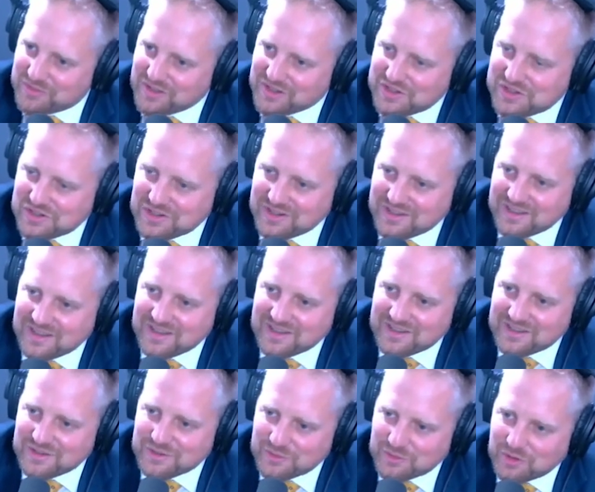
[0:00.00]
actually
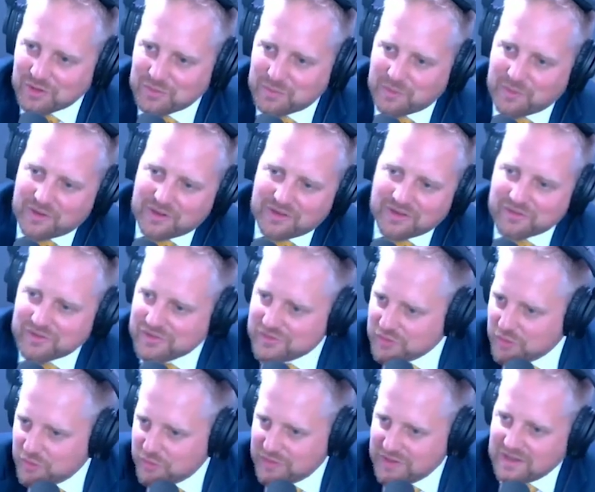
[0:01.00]
in Europe where there is
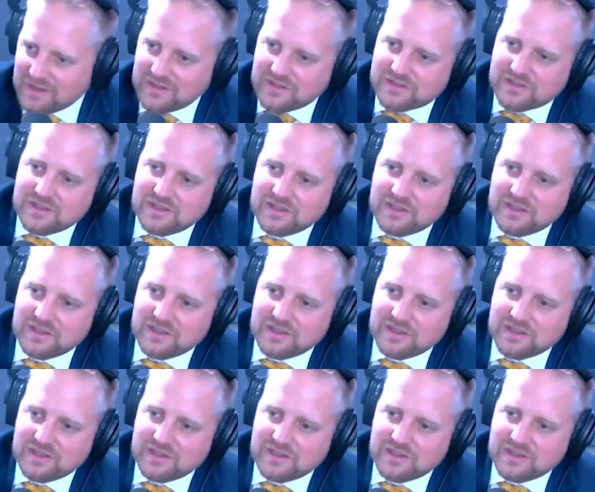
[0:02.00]
no VAT,